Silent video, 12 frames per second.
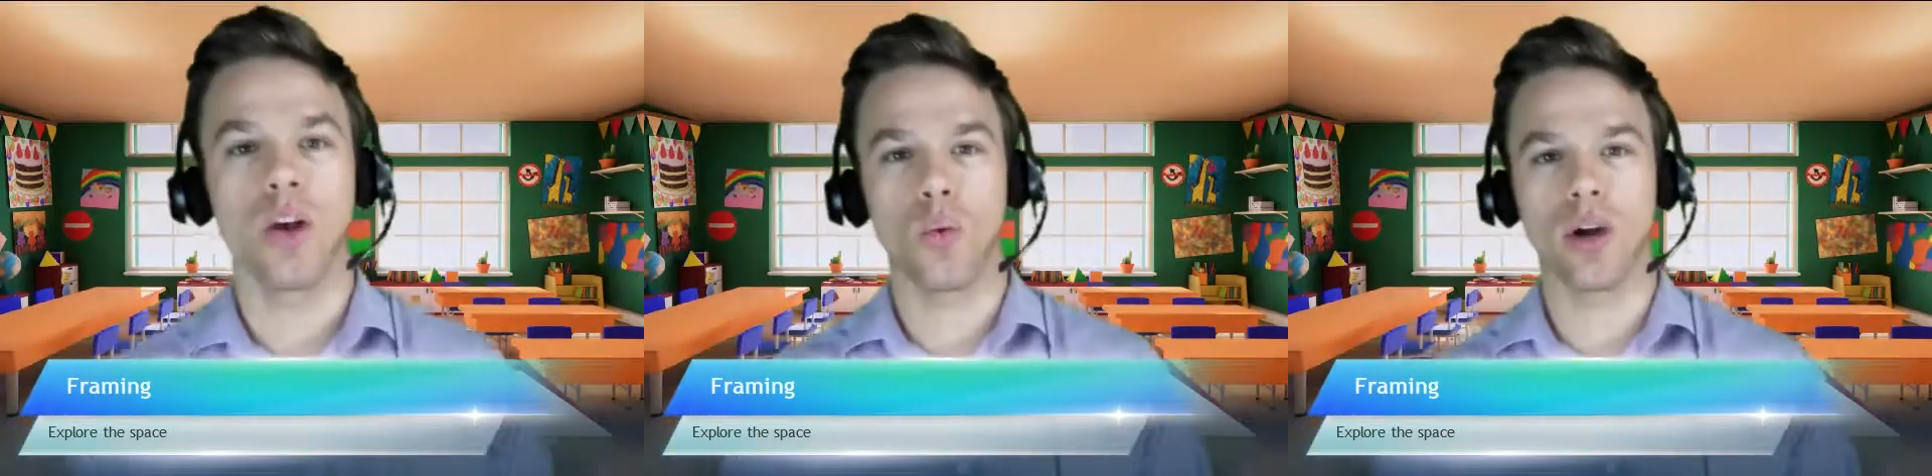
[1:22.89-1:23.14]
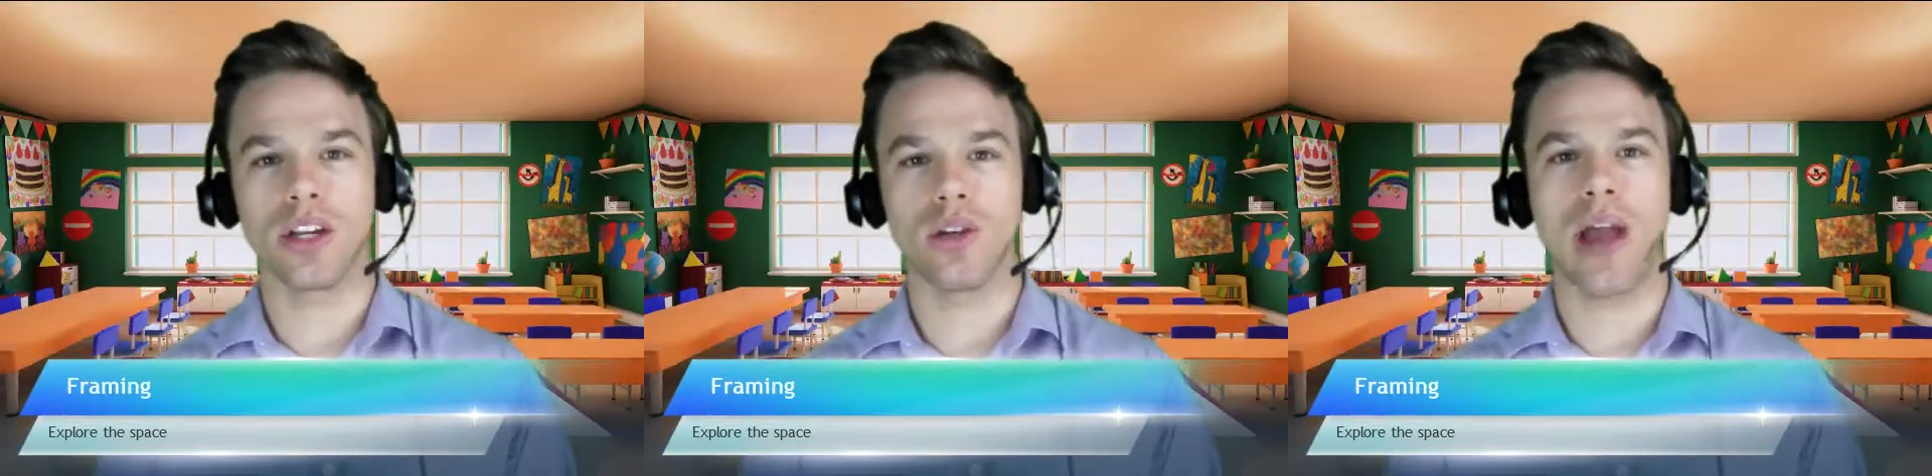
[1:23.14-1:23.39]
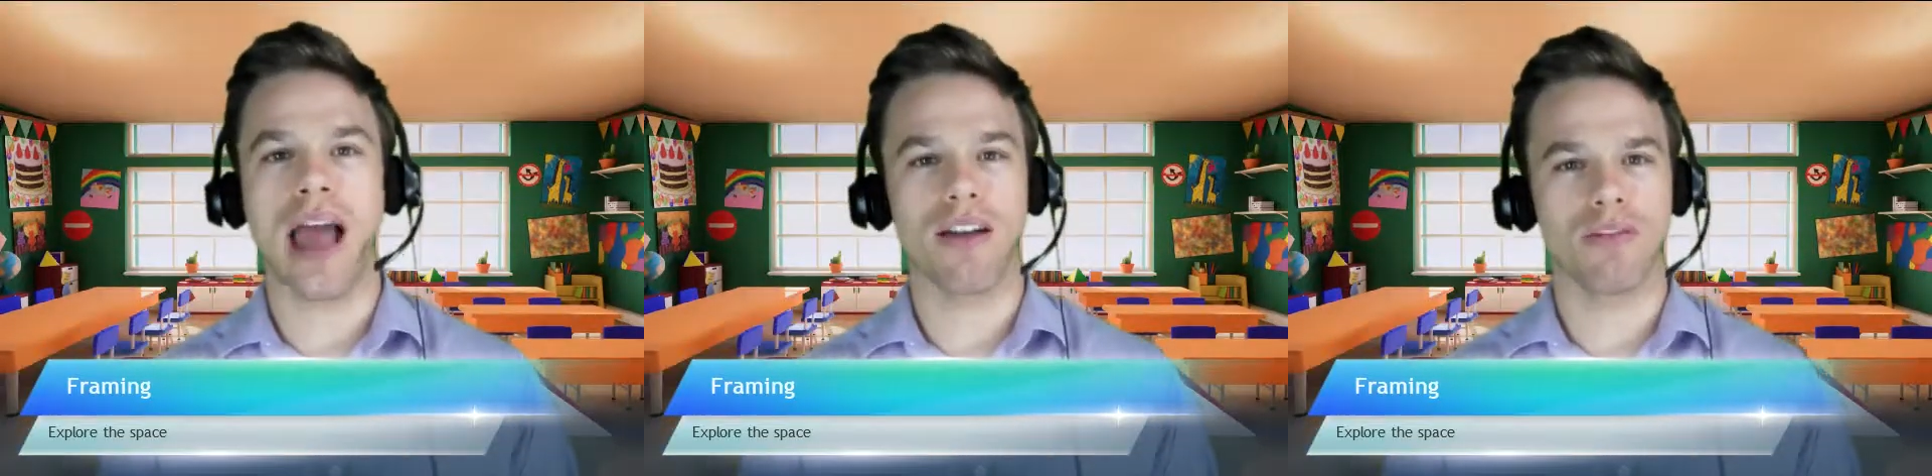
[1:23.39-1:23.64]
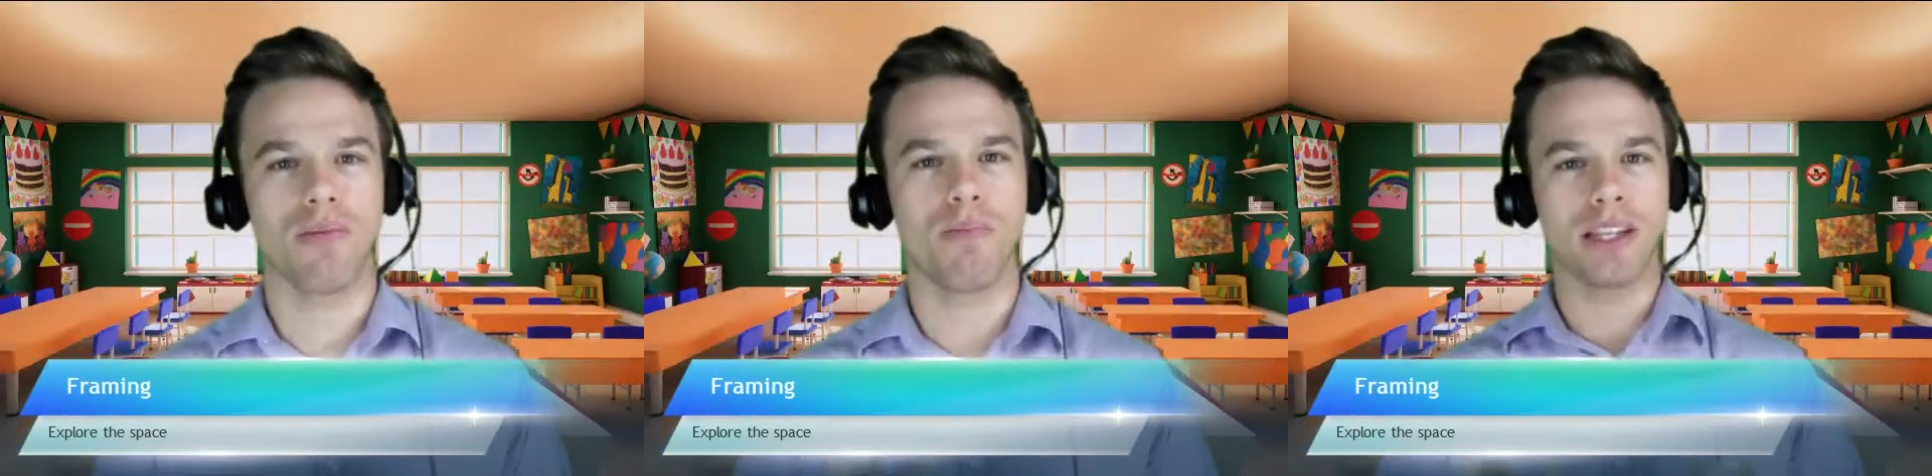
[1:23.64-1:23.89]
where you
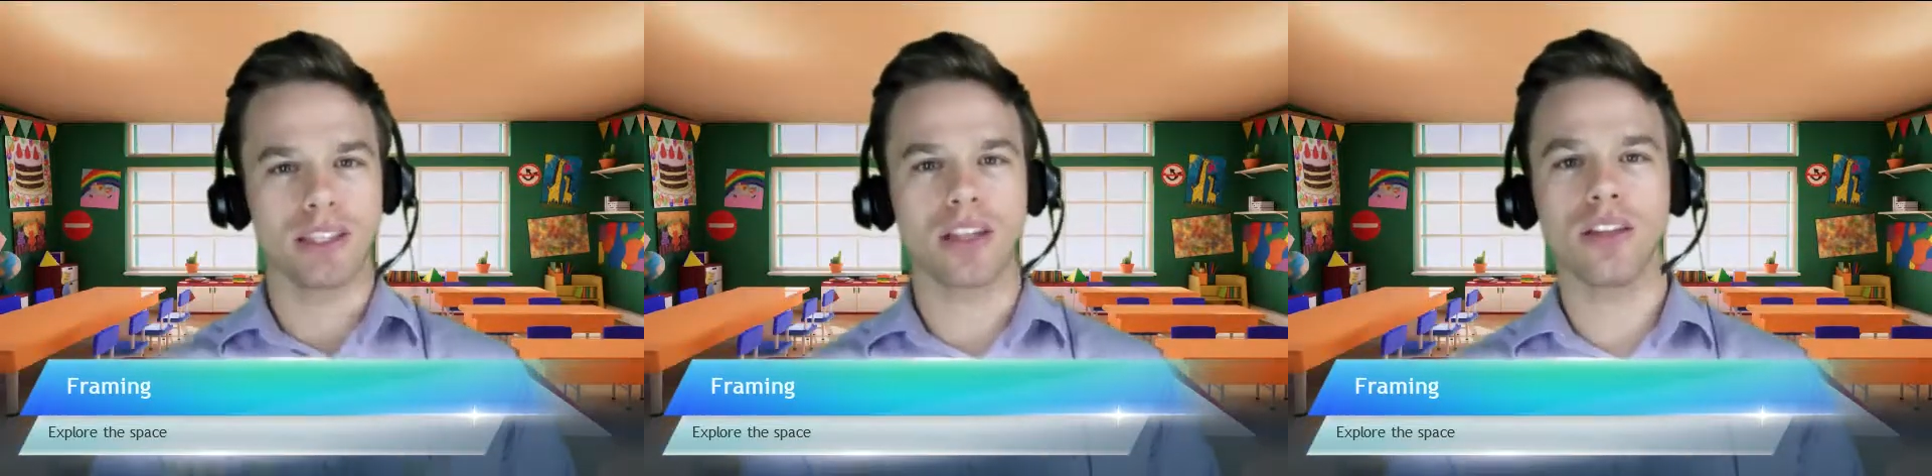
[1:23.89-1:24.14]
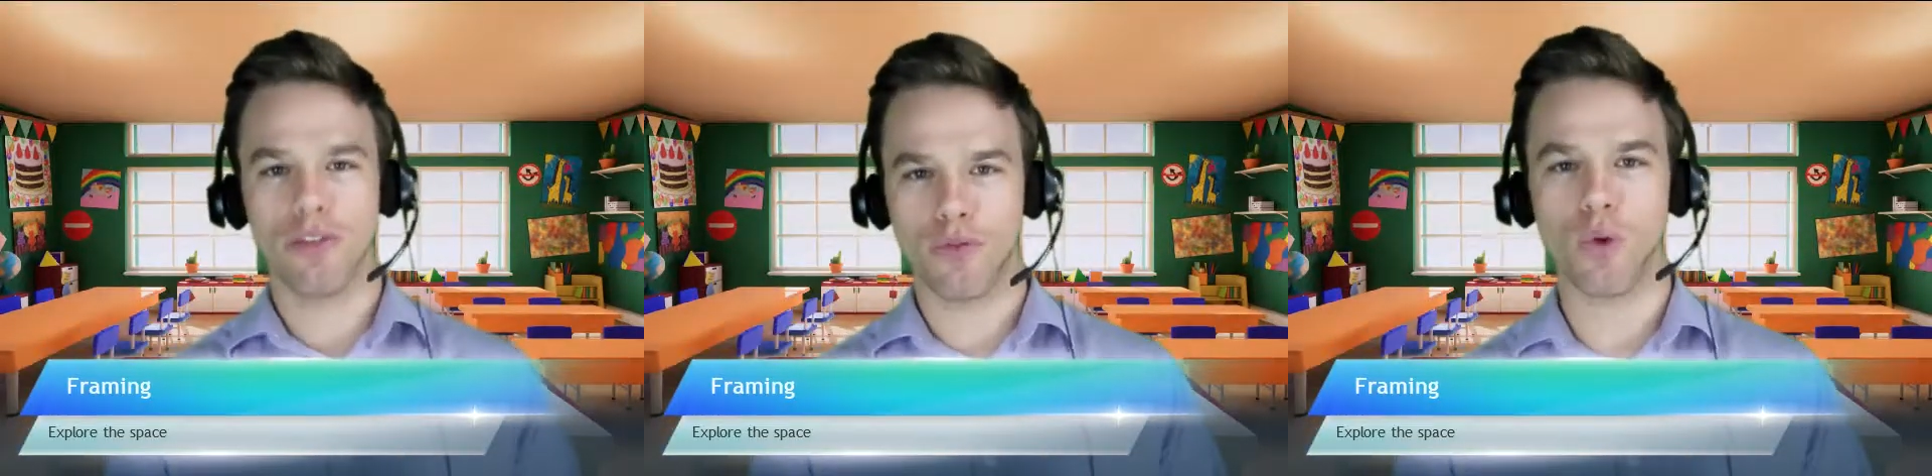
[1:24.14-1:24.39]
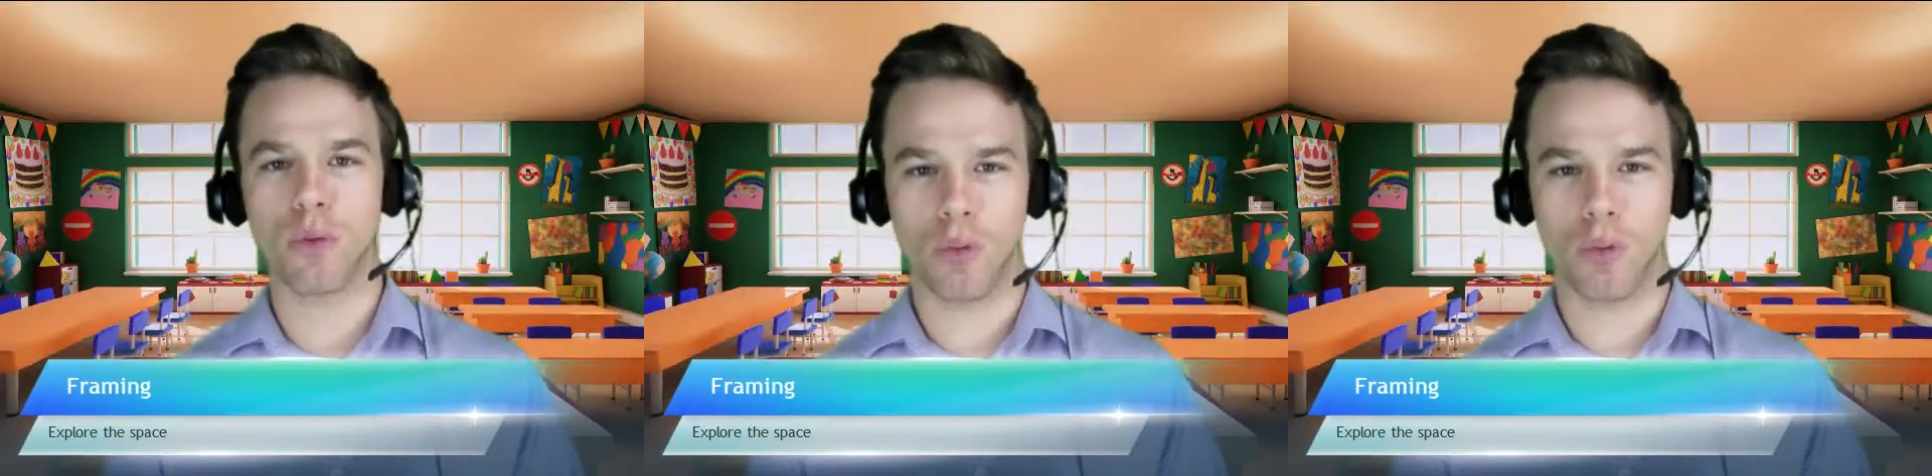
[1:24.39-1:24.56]
have basically 4